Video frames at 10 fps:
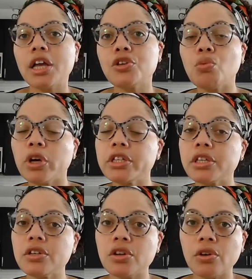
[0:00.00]
You want
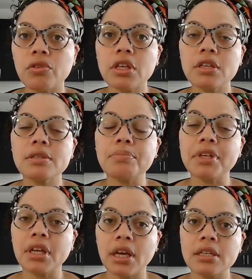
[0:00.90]
to know this
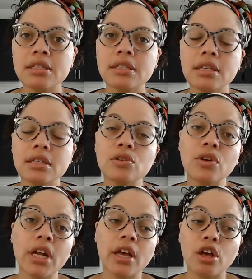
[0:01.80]
because this is
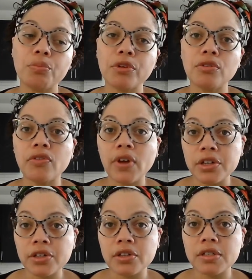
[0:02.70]
going to help you of
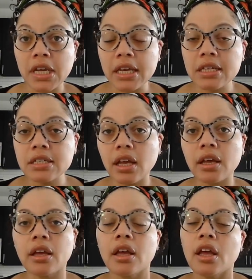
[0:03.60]

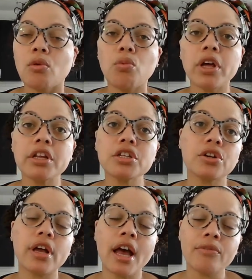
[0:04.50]
understanding what is
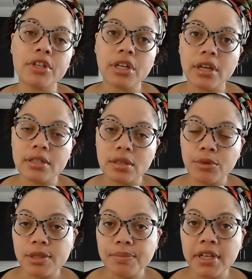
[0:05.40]
your average
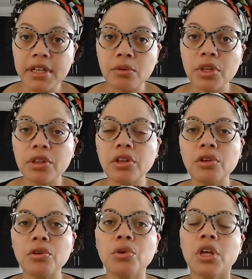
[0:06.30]
customer spending with
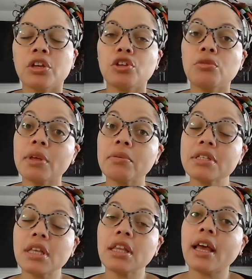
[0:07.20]
you. You'll be able to
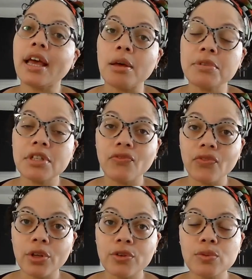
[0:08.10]
see the ebbs and
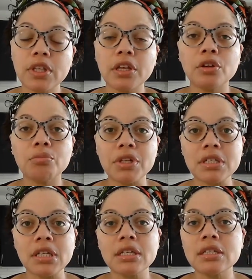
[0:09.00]
flows within your
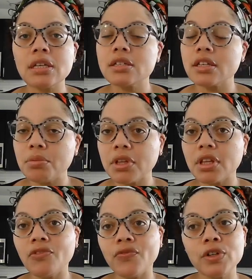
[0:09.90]
business.
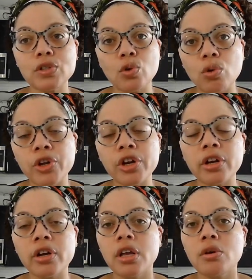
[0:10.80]
Typically, first quarter